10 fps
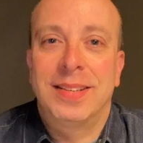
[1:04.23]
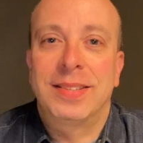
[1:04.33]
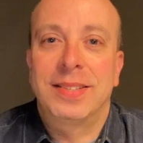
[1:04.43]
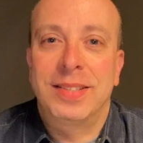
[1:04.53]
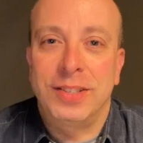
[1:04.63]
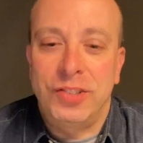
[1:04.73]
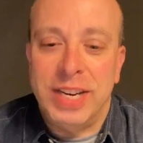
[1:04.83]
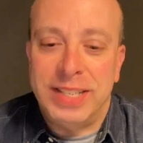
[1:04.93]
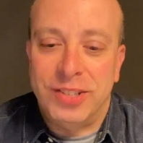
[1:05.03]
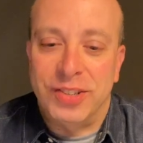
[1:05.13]

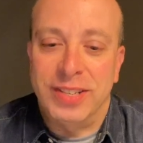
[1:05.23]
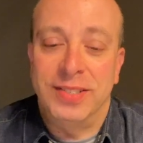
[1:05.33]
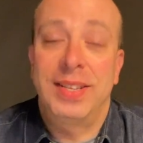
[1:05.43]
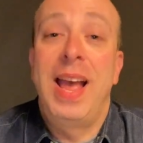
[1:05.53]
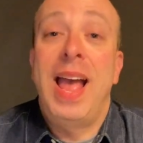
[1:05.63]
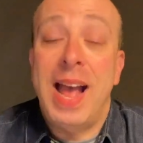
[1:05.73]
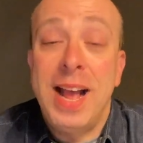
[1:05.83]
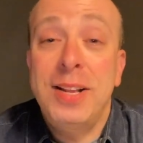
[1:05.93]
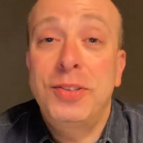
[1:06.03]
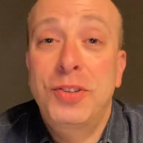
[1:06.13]
suggestions.
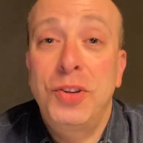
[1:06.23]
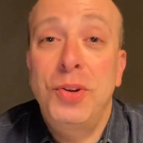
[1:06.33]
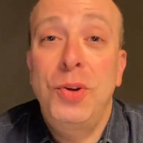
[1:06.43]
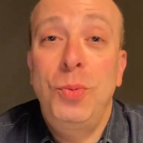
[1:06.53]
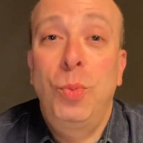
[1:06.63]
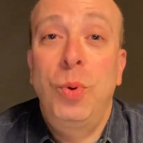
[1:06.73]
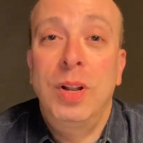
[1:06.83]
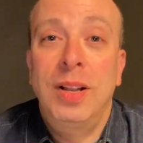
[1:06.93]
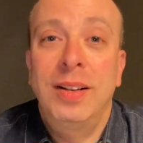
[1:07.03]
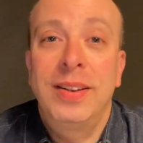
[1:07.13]
As you
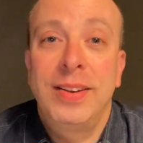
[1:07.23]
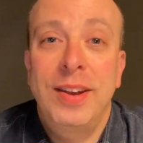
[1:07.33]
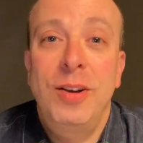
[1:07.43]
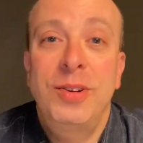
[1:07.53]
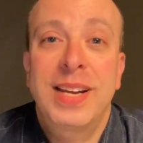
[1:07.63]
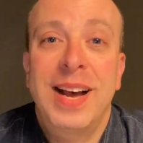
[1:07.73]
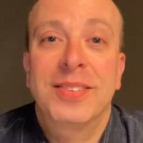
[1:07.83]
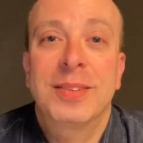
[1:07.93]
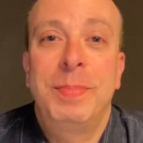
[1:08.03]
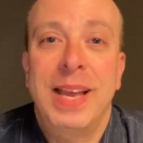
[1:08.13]
will no
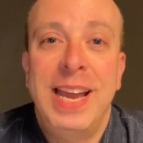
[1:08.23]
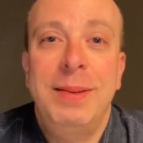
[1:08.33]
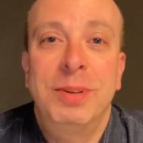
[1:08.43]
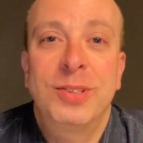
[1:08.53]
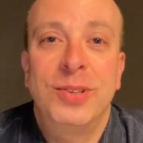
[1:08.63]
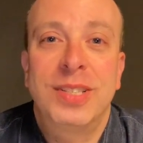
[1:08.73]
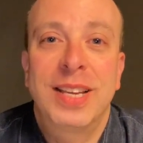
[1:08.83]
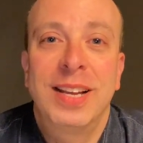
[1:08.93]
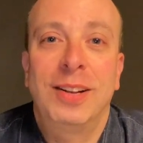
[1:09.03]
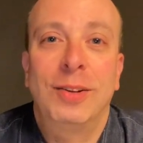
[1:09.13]
doubt be able to
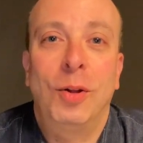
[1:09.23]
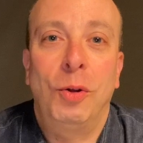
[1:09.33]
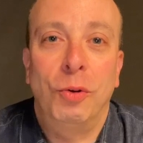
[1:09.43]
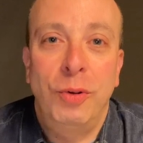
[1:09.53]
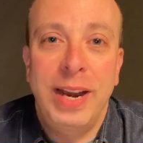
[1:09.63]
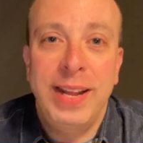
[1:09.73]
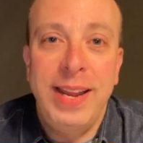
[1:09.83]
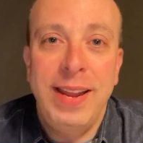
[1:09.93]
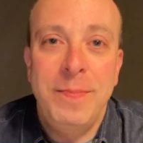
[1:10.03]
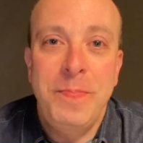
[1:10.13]
tell
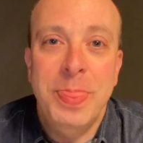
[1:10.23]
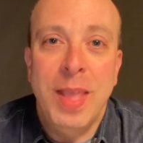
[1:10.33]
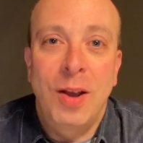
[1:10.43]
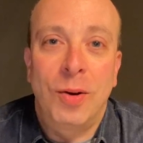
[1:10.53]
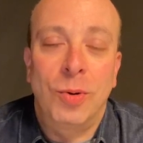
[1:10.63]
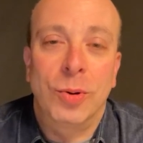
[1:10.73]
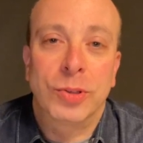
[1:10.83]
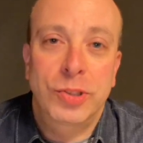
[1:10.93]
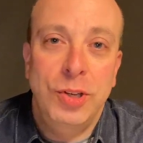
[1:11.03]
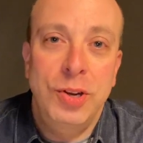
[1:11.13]
already, or
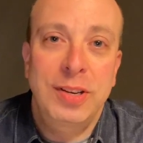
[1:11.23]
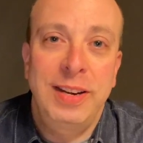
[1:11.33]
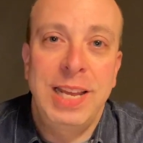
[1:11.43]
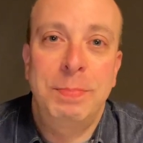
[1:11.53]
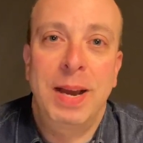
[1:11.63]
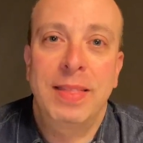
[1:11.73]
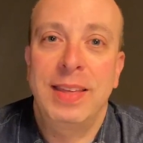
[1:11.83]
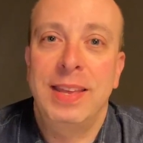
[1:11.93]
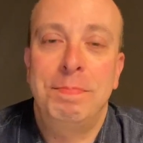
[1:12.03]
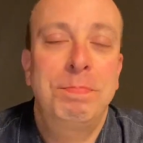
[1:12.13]
certainly by
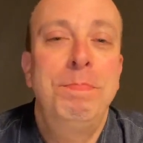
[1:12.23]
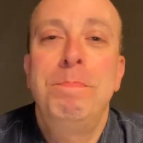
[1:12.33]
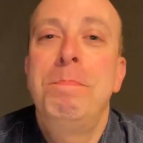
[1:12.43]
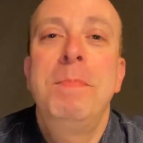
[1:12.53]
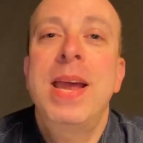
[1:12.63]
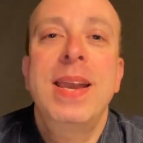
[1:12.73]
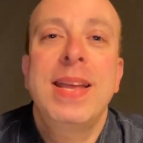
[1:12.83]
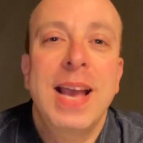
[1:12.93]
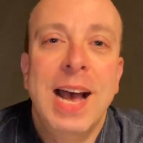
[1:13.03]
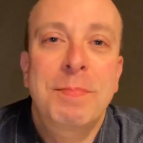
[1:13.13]
the
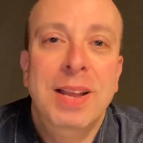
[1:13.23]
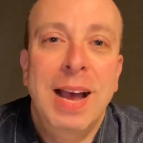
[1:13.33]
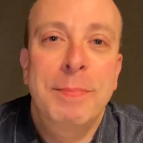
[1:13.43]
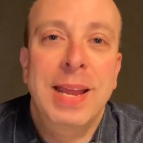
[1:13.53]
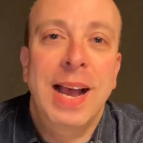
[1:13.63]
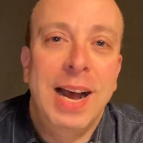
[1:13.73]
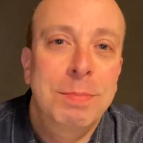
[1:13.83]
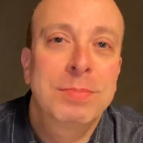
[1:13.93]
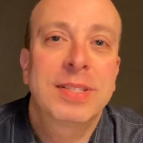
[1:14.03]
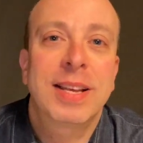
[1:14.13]
many upcoming
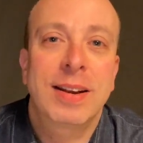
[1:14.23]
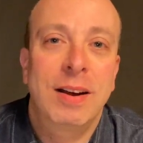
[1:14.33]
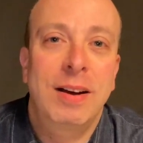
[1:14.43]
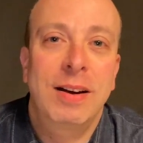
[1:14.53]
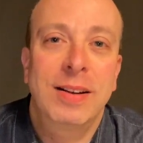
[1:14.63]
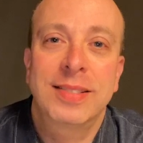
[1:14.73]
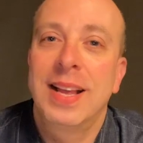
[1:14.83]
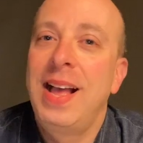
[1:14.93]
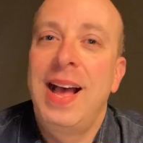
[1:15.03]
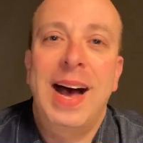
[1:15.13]
ums and ahs,
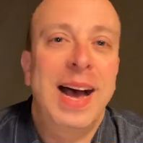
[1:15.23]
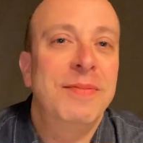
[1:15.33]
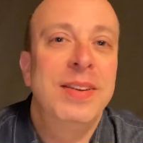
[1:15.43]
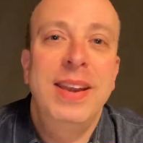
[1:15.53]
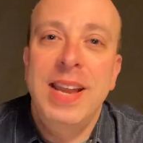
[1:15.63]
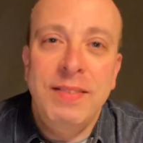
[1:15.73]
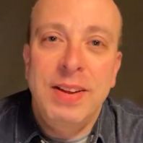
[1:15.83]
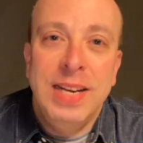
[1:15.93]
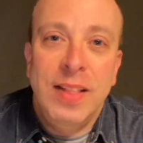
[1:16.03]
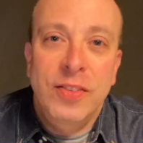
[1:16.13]
I've never
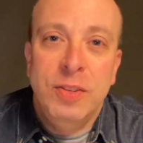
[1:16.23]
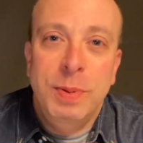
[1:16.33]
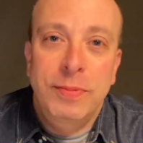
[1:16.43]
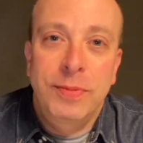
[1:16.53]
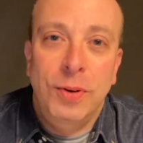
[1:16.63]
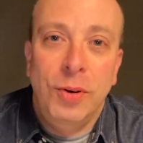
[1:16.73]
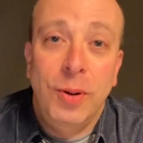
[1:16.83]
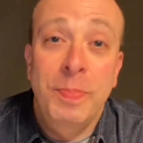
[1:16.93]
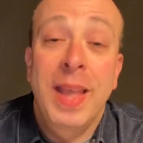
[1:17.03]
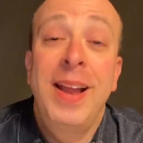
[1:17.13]
done this
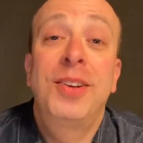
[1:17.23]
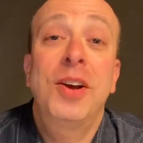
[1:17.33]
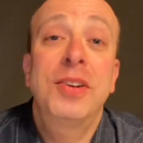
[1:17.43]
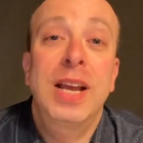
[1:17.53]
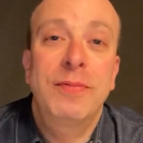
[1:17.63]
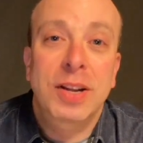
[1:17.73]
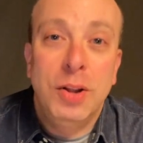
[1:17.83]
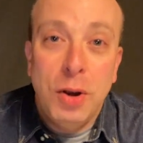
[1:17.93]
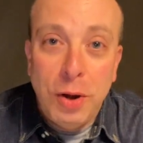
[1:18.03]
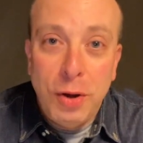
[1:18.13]
before, don't have a
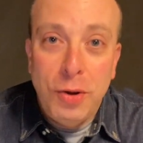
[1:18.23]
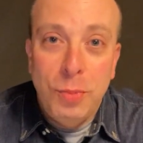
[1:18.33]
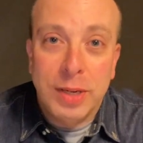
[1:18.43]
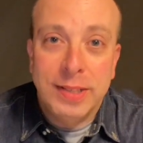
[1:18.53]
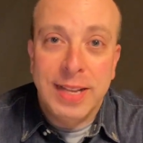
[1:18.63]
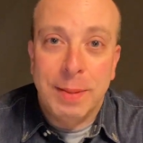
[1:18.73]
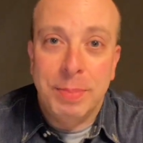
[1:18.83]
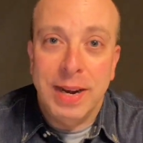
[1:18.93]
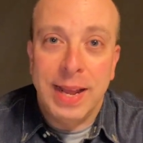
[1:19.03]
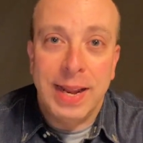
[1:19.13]
clue what's
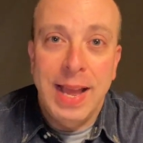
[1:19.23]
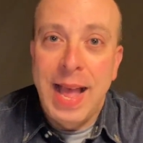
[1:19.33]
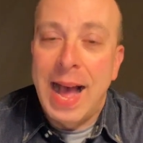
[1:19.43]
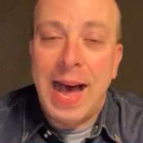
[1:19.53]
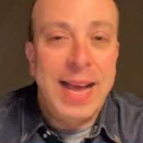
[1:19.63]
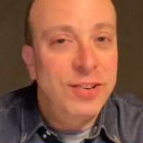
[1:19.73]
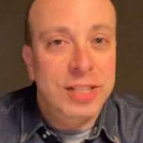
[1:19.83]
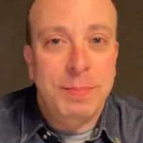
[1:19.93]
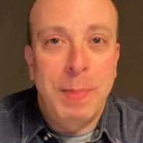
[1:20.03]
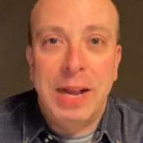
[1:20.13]
happening. I
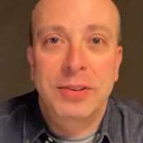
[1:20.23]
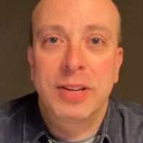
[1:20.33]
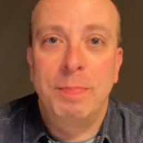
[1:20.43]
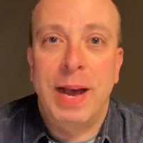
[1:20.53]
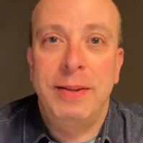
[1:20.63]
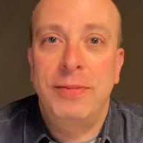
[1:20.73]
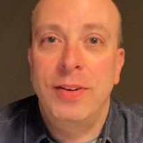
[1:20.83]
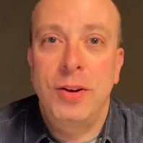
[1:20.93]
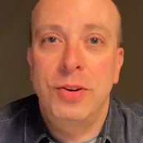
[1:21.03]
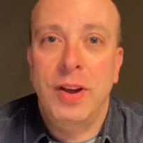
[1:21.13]
just mounted my
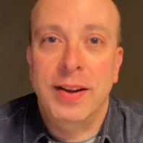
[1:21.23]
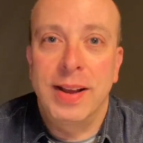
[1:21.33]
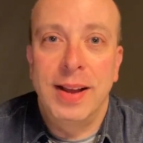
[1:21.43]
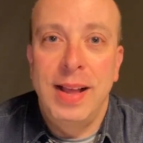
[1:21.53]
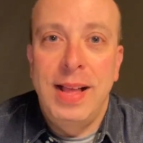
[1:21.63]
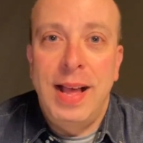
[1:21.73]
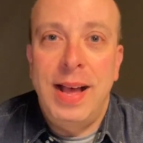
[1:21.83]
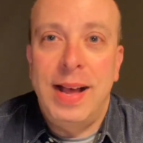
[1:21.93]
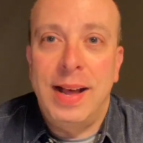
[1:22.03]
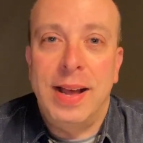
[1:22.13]
phone on a
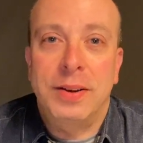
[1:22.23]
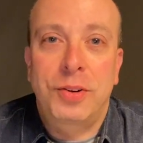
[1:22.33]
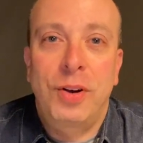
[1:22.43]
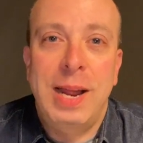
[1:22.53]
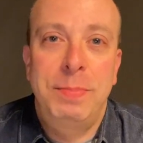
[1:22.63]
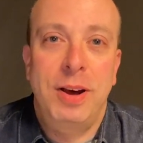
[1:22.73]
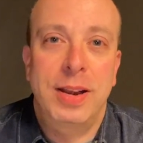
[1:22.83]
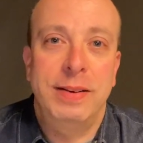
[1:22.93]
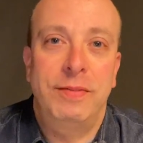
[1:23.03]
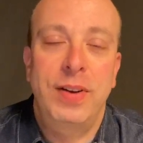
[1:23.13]
tripod
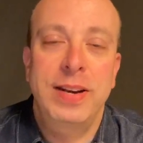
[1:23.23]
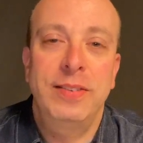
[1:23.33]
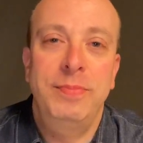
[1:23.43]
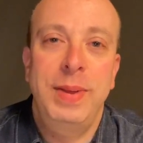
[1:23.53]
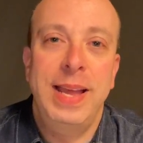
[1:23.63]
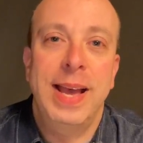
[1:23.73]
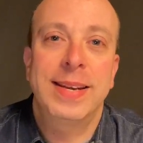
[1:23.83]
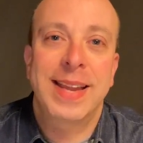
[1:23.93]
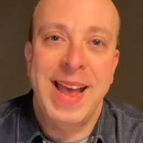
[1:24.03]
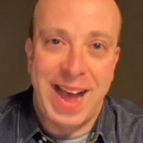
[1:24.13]
in front of me
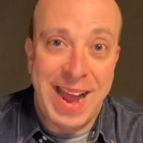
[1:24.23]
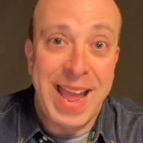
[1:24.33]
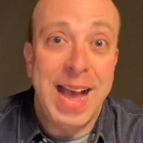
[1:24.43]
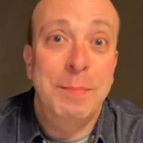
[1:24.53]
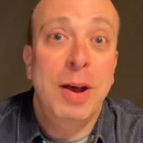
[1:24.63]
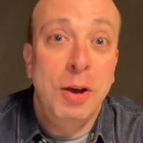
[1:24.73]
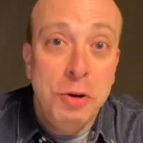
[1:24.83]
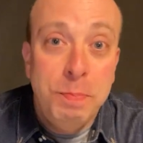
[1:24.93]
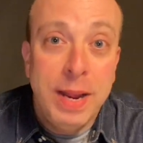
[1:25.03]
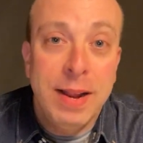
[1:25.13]
and I am
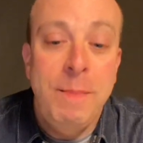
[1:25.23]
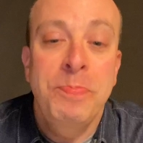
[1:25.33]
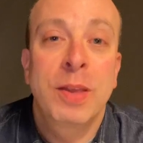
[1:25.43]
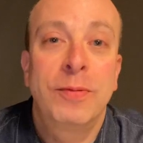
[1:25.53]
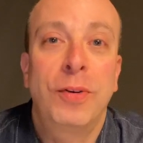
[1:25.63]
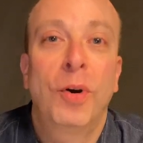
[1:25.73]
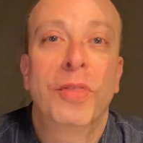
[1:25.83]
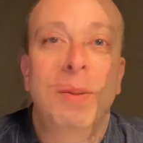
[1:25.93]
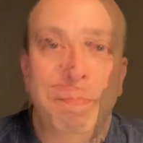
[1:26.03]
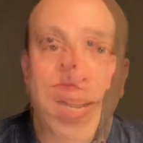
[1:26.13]
hoping for
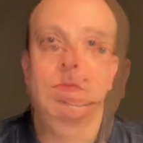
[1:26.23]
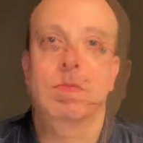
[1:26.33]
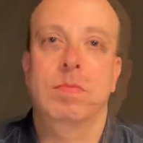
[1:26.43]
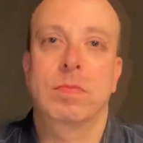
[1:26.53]
the best.